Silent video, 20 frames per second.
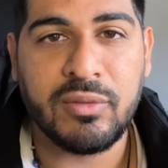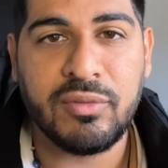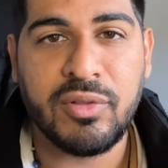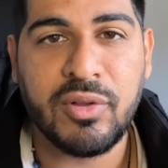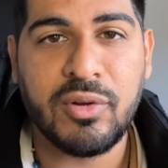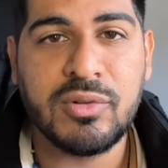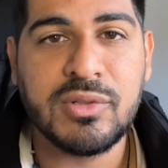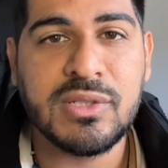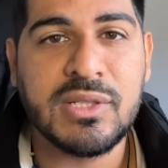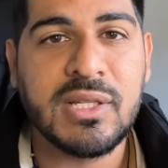of
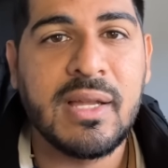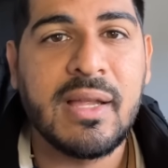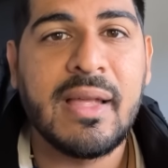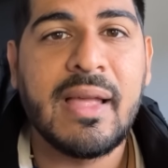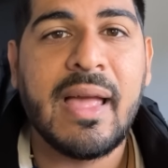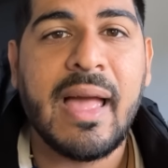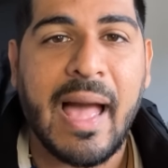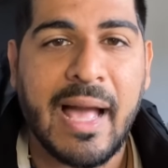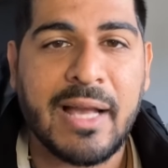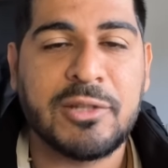those,
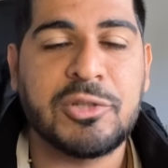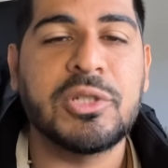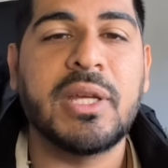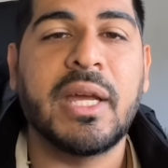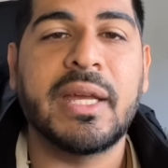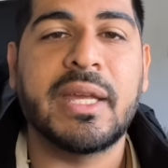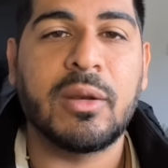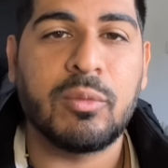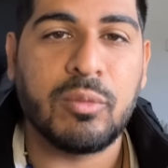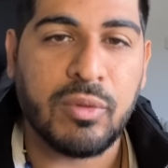actually
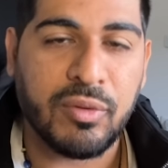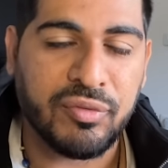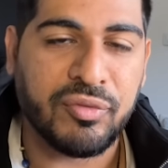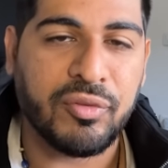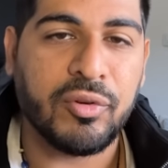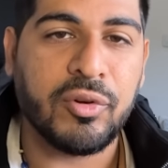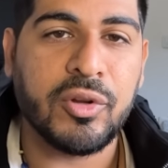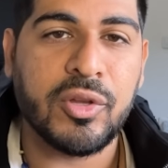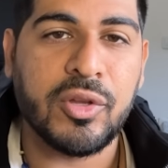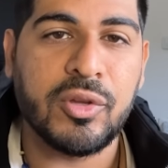I can
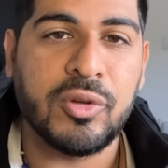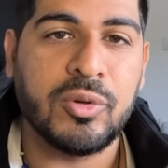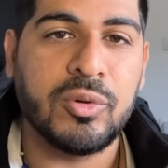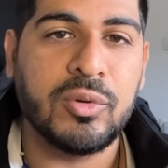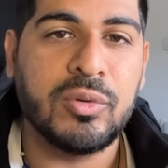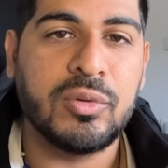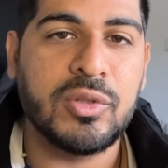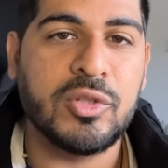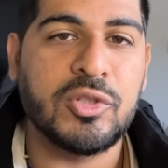refer you.